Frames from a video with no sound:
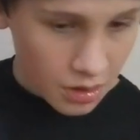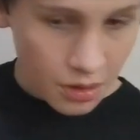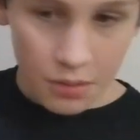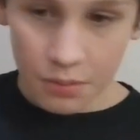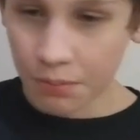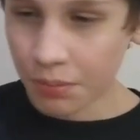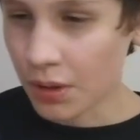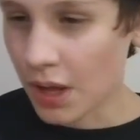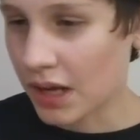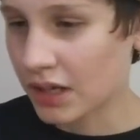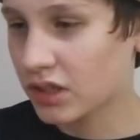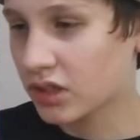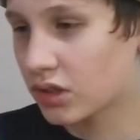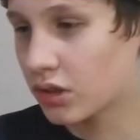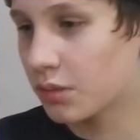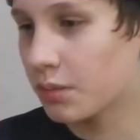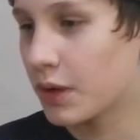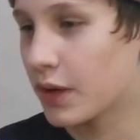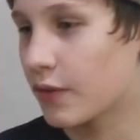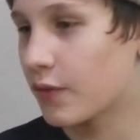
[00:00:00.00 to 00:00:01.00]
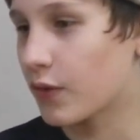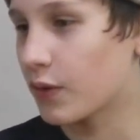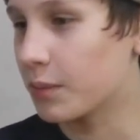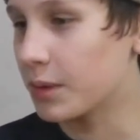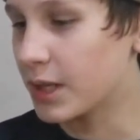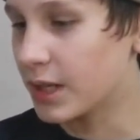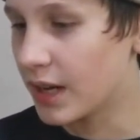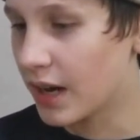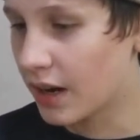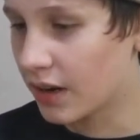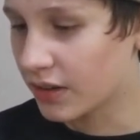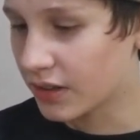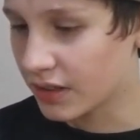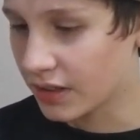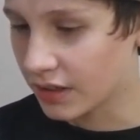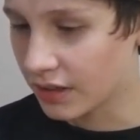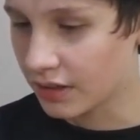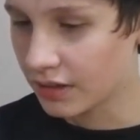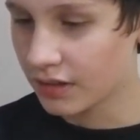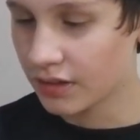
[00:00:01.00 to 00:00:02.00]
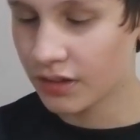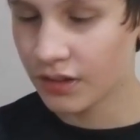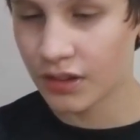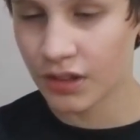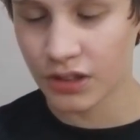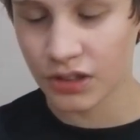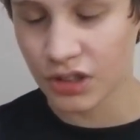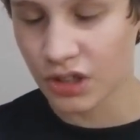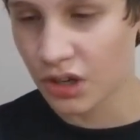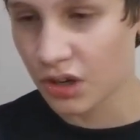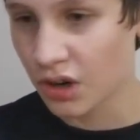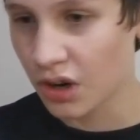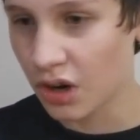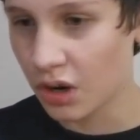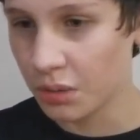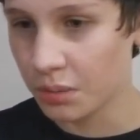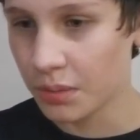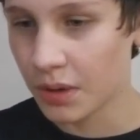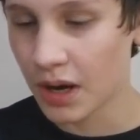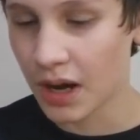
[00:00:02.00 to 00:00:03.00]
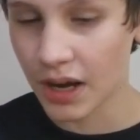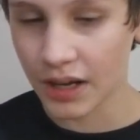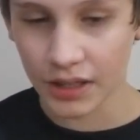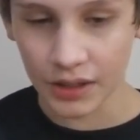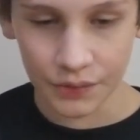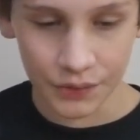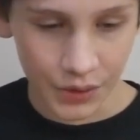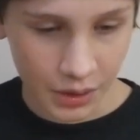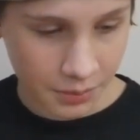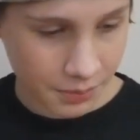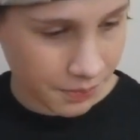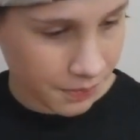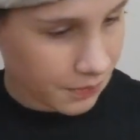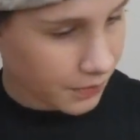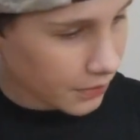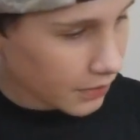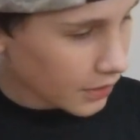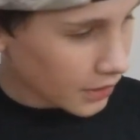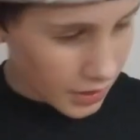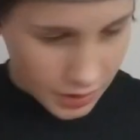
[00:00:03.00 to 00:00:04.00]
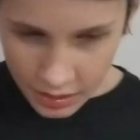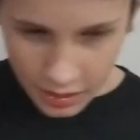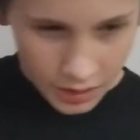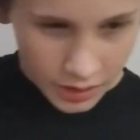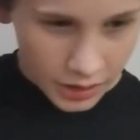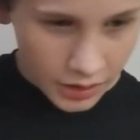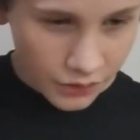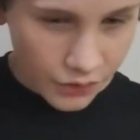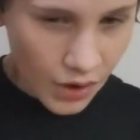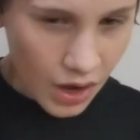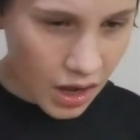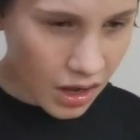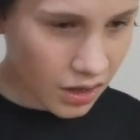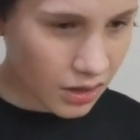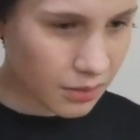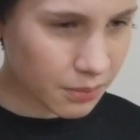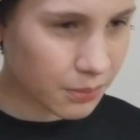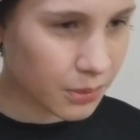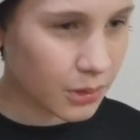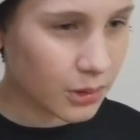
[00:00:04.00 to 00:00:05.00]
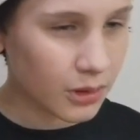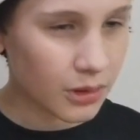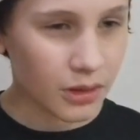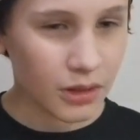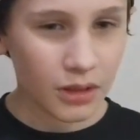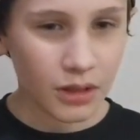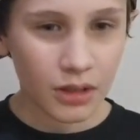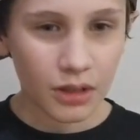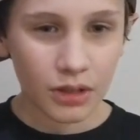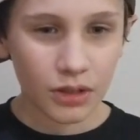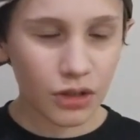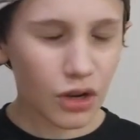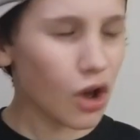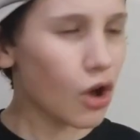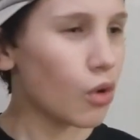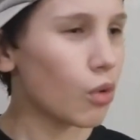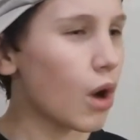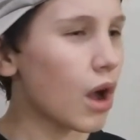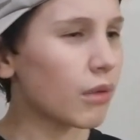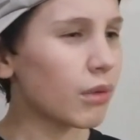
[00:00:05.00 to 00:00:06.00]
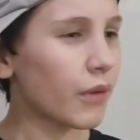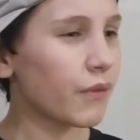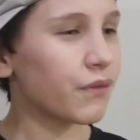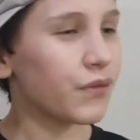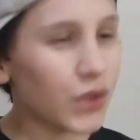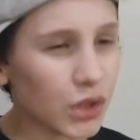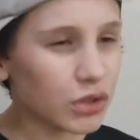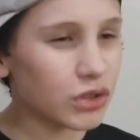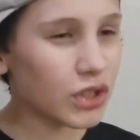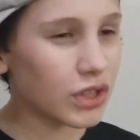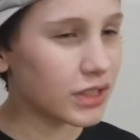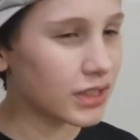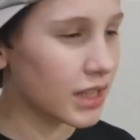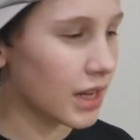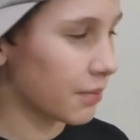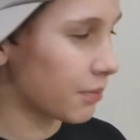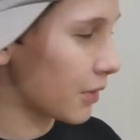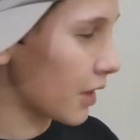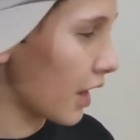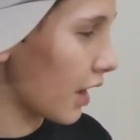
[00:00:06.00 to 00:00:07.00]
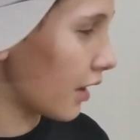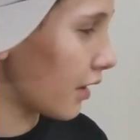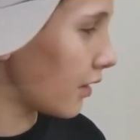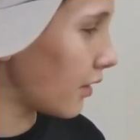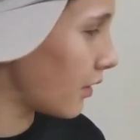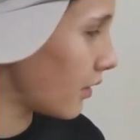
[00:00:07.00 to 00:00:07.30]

Plaque's too big for me now, kid. There's no hope. I give up. Give up? No, I refuse to accept that.